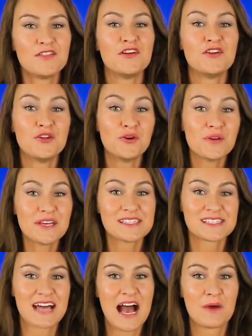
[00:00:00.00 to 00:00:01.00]
The new
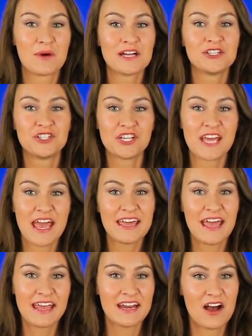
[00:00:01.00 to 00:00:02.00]
Yaskawa
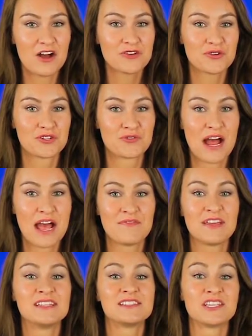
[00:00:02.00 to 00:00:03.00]
GA800 drive
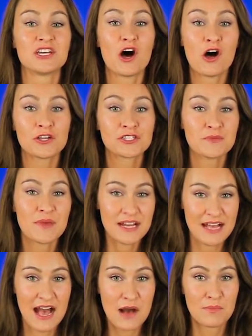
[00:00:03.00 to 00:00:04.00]
is the ultimate
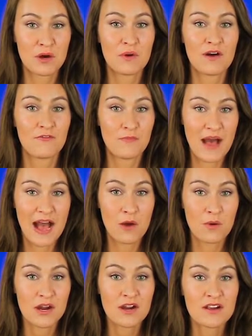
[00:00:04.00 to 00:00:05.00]
combo of
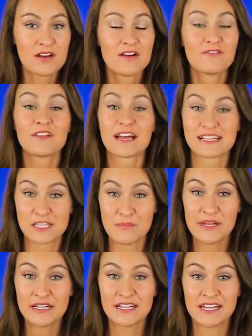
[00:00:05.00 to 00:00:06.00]
power,
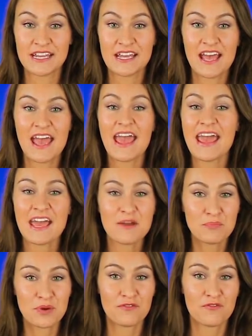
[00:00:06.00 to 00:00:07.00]
flexibility,
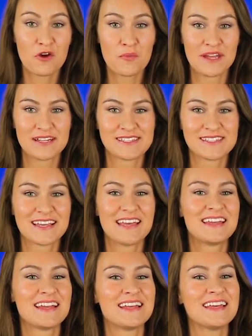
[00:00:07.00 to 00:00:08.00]
and performance
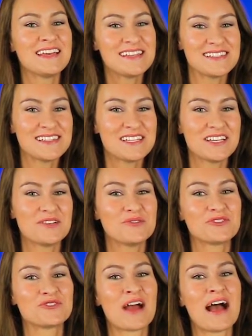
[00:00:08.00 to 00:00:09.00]
in an
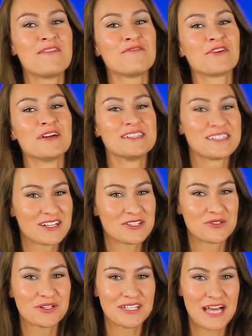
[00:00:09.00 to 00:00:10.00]
easy-to-use drive for
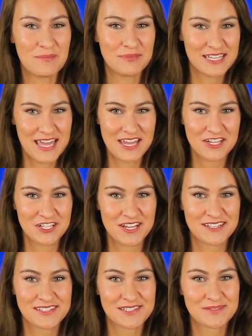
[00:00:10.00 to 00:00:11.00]
industrial
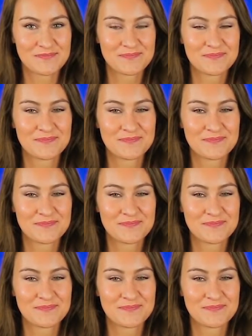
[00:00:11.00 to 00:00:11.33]
applications.